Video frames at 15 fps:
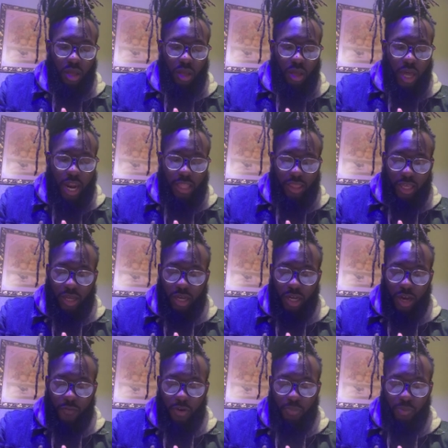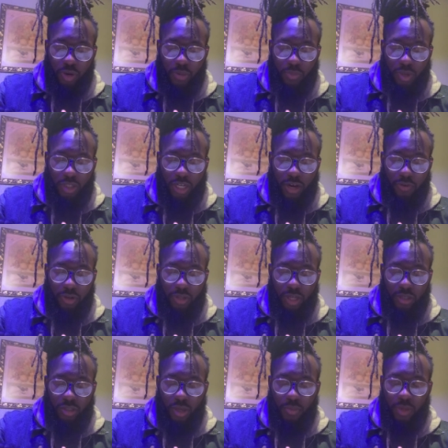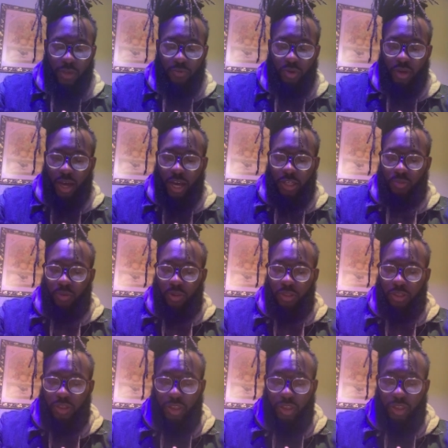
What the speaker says: I think I covered pretty much everything. So I'm going to leave you guys with